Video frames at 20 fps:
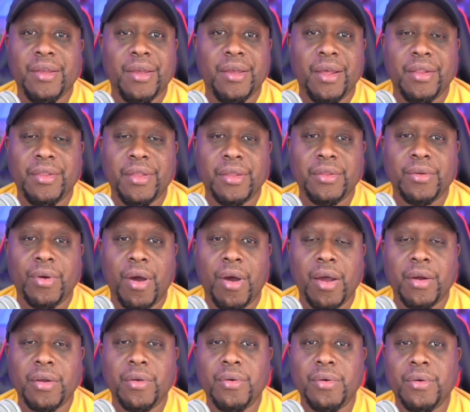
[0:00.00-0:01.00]
another
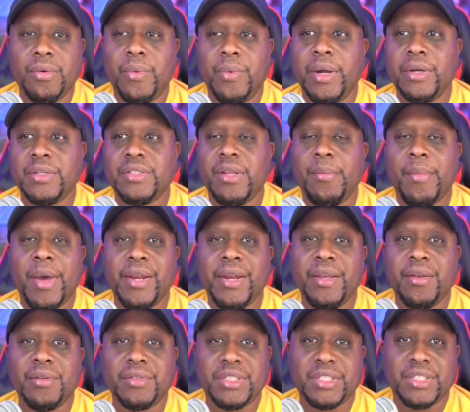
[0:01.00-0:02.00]
article where somebody
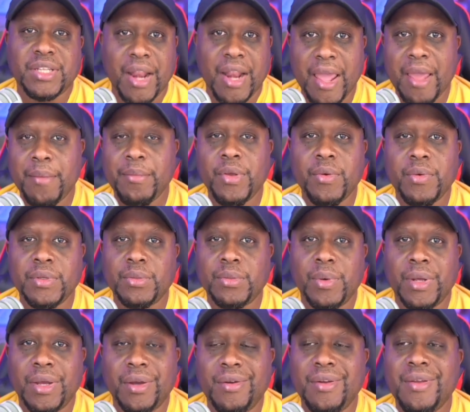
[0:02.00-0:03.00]
else slammed you as
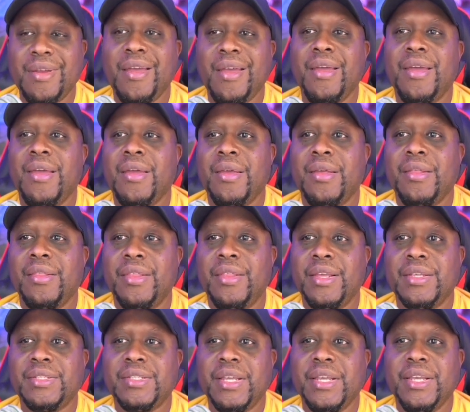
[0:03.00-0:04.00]
well.
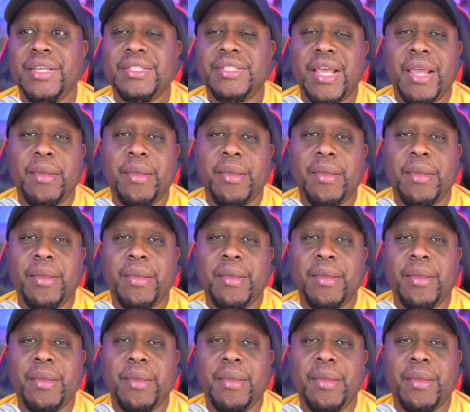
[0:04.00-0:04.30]
This is a